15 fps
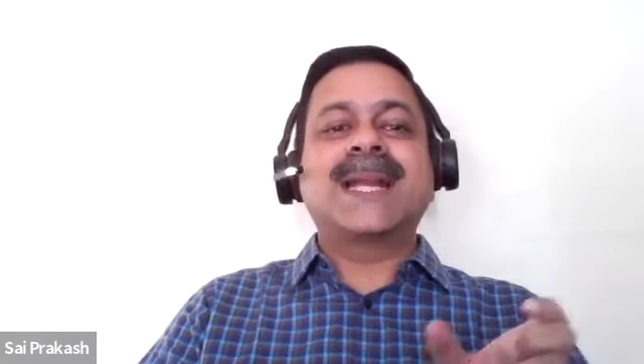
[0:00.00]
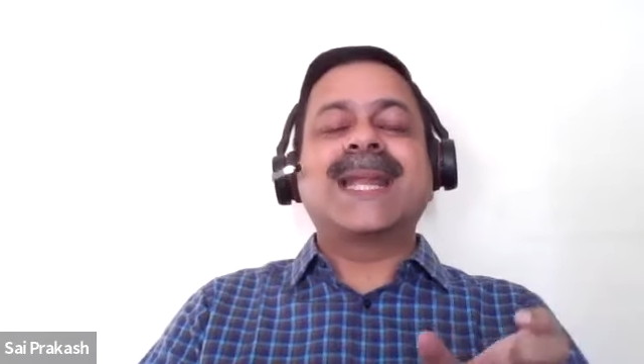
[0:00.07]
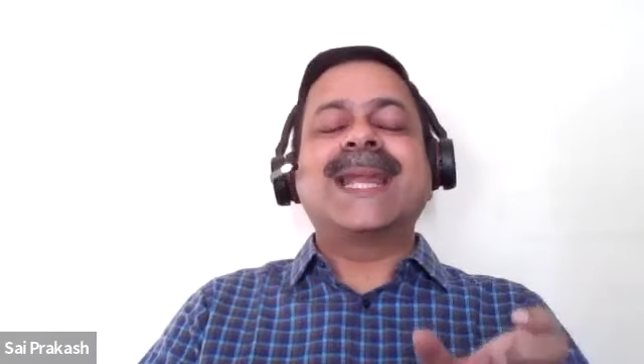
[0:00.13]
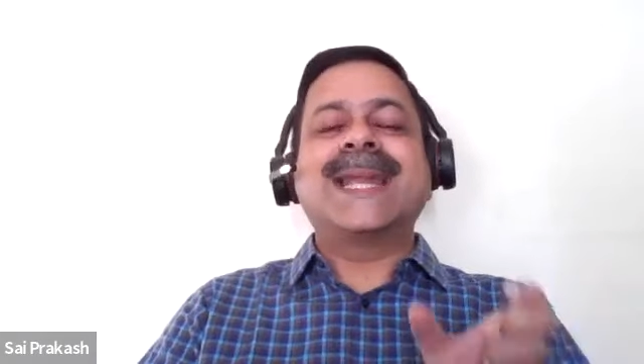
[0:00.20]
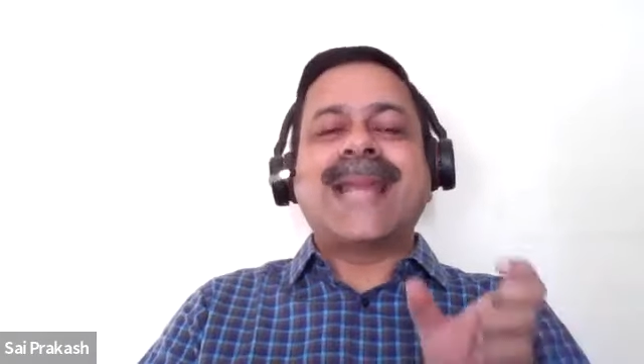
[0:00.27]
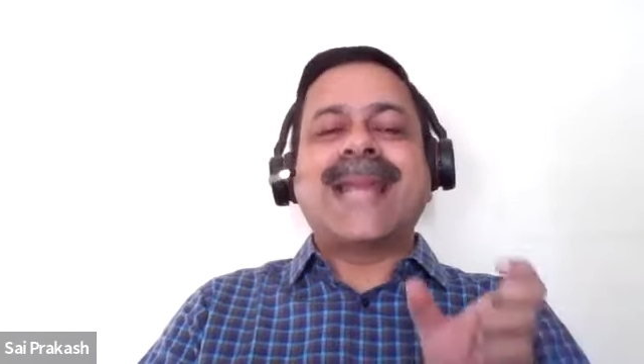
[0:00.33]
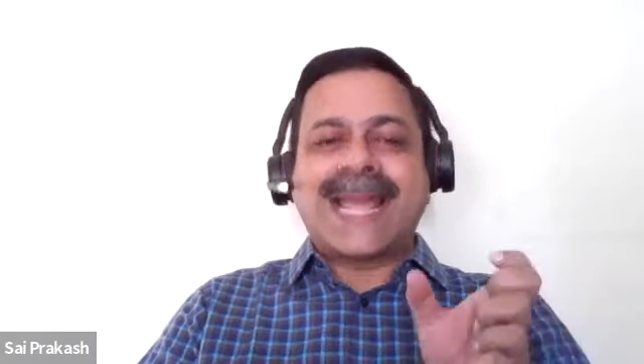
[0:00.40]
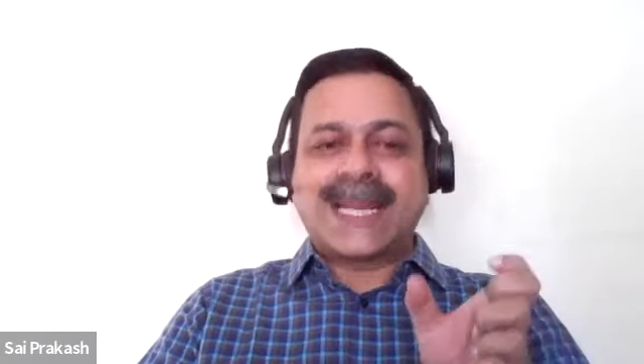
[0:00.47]
but
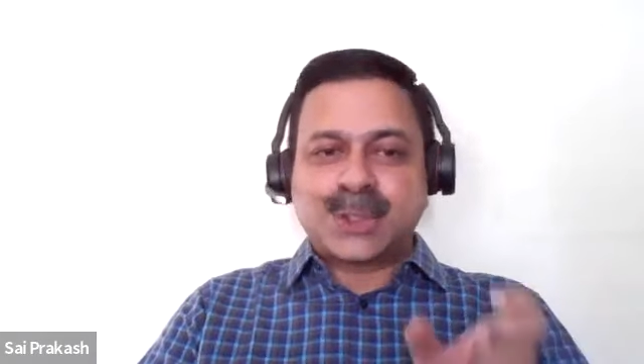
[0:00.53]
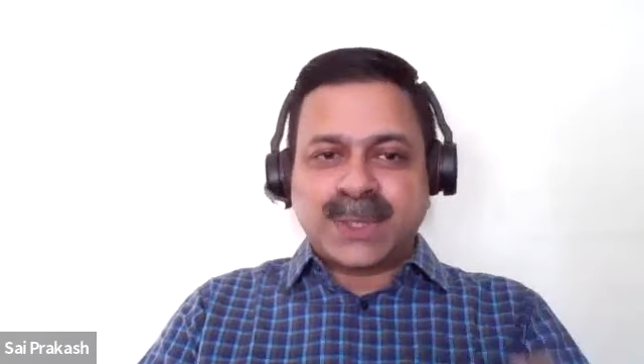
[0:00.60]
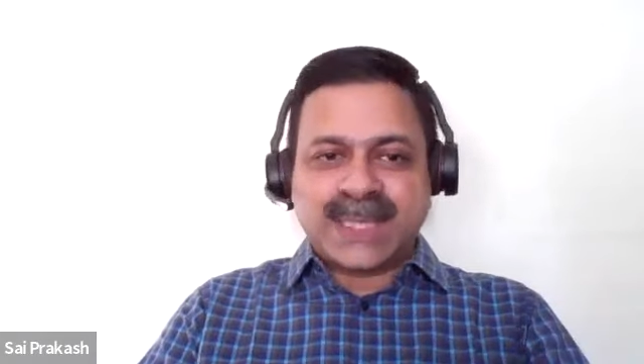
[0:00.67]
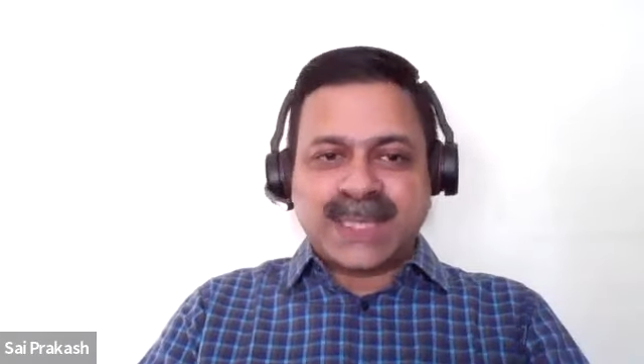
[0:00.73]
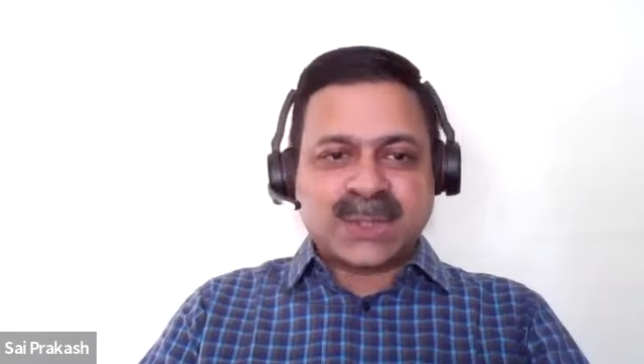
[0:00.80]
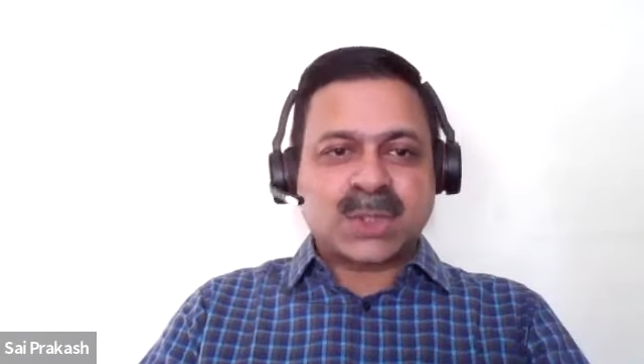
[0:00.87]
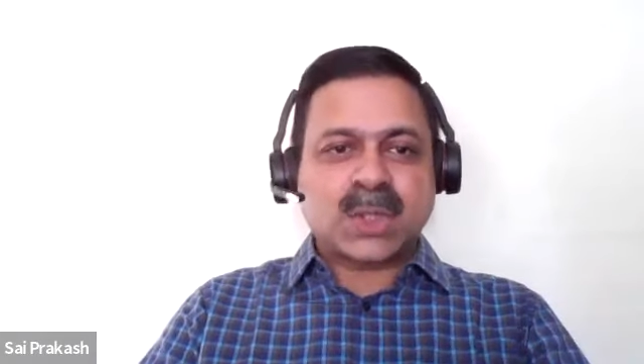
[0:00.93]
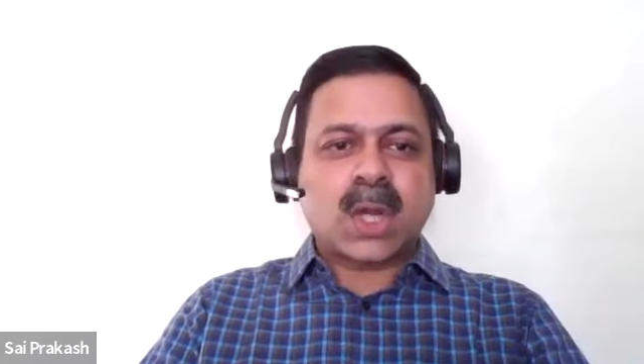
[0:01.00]
it
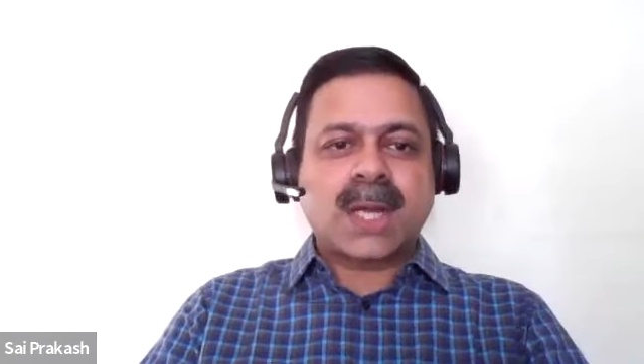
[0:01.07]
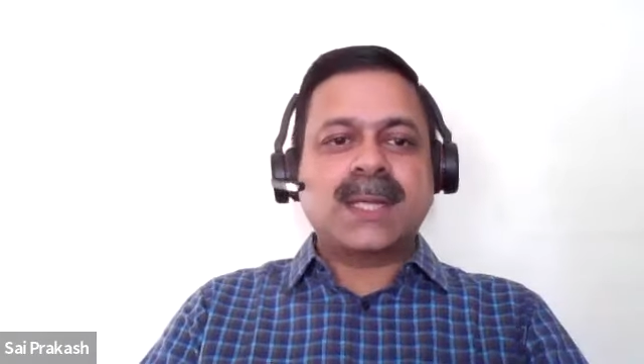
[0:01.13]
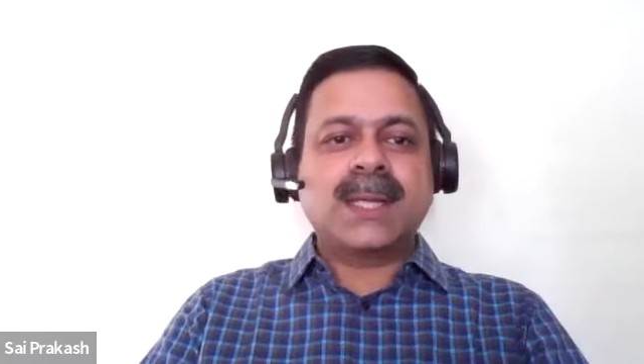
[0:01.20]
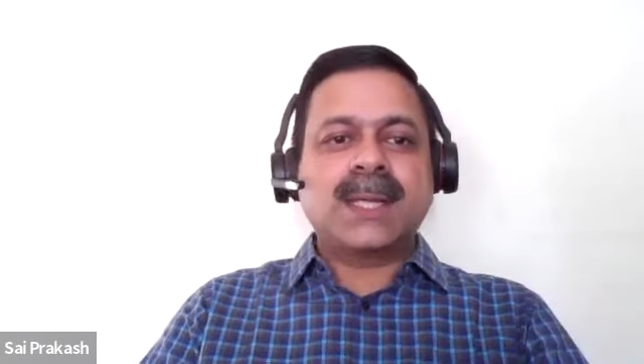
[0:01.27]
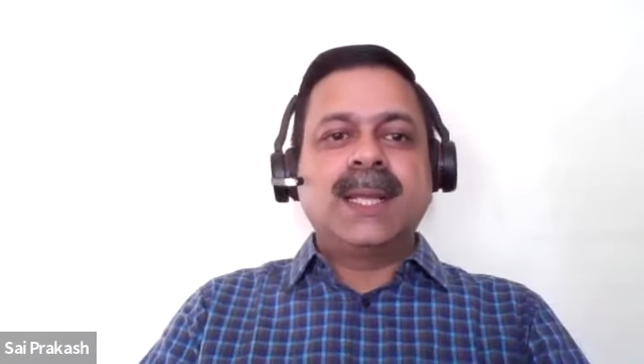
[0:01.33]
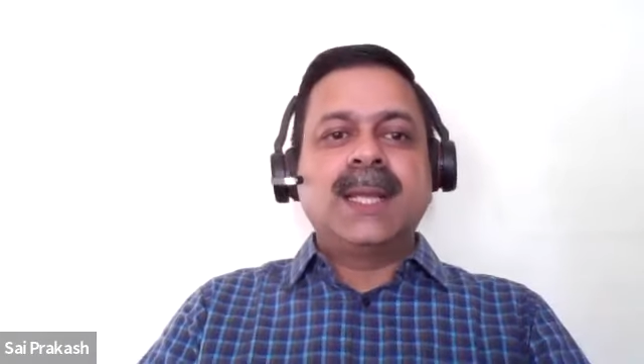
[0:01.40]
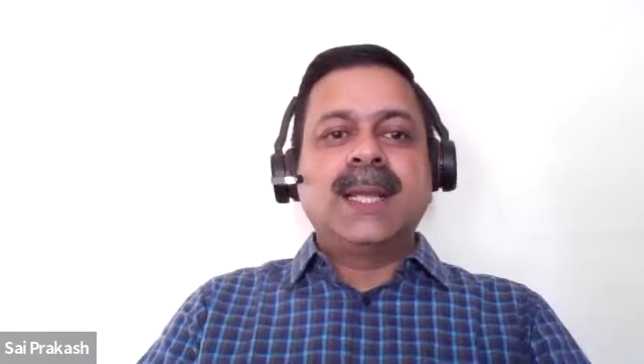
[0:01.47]
actually is not.